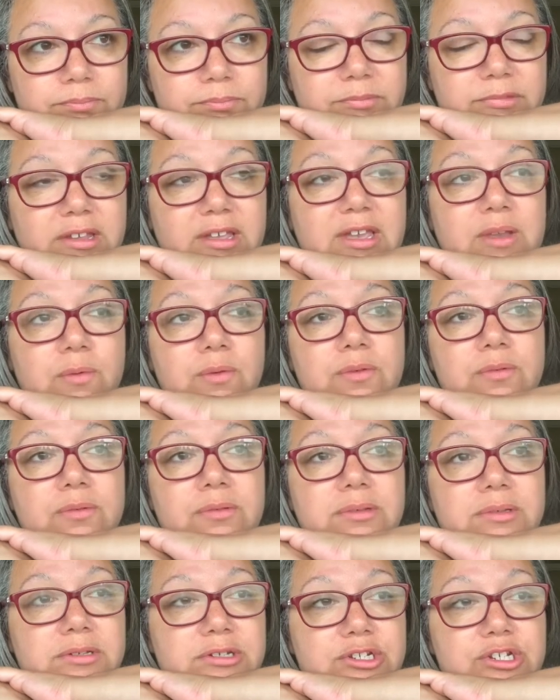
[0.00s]
it will
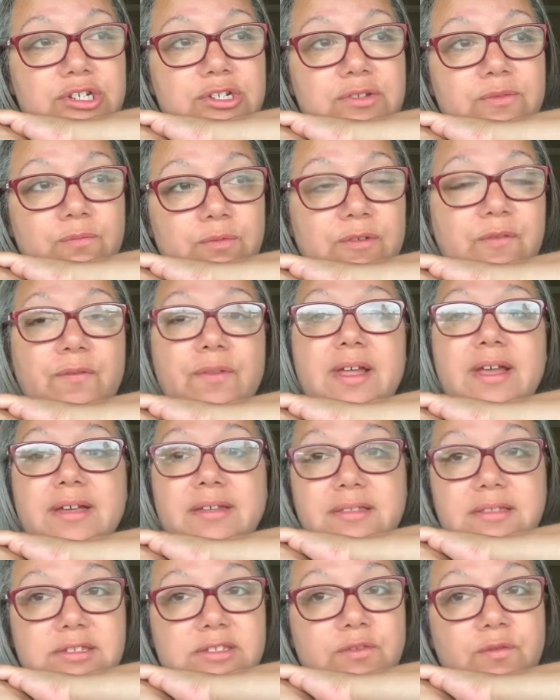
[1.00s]

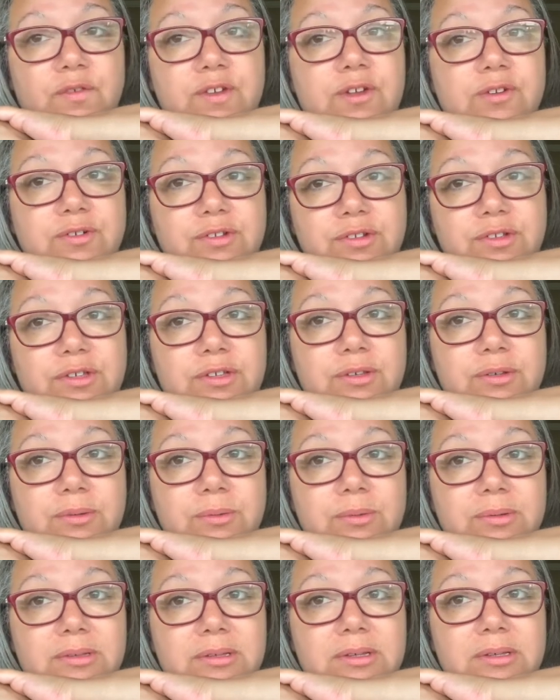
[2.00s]
reflect this fear to you
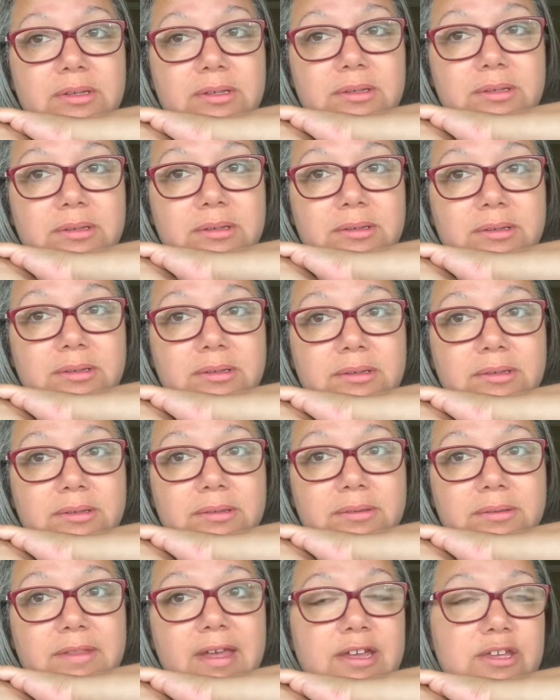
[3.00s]

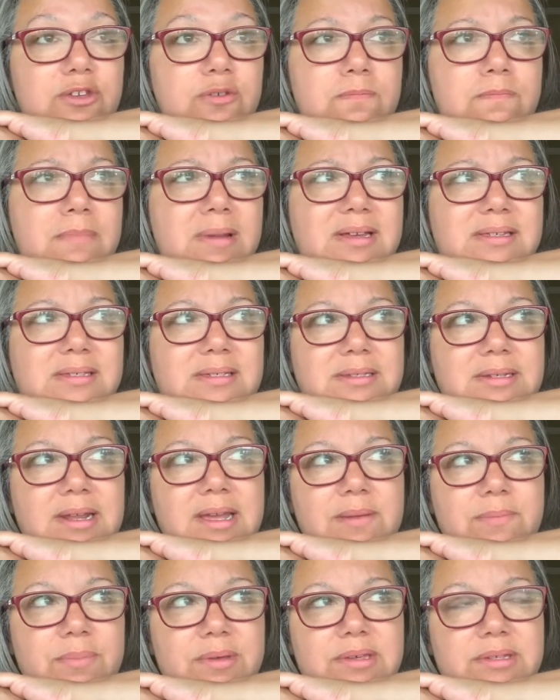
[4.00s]
that you must
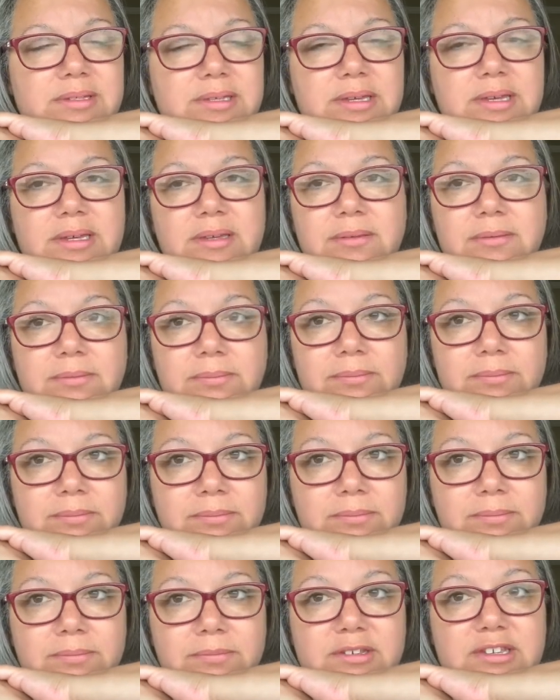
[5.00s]
stay busy.
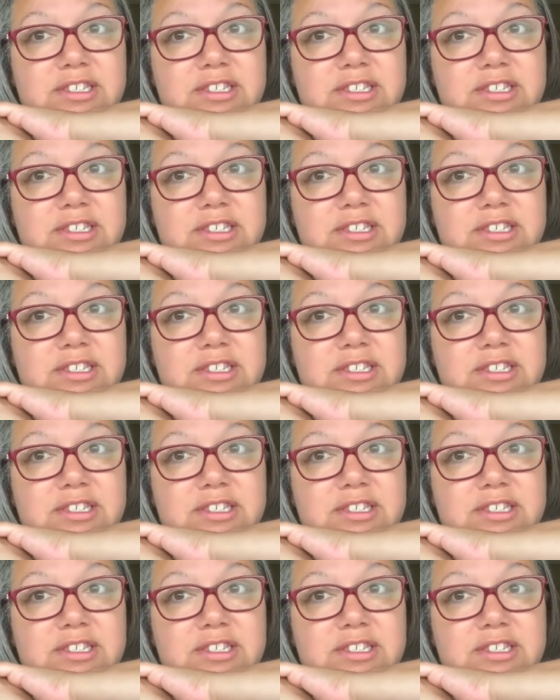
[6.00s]
Because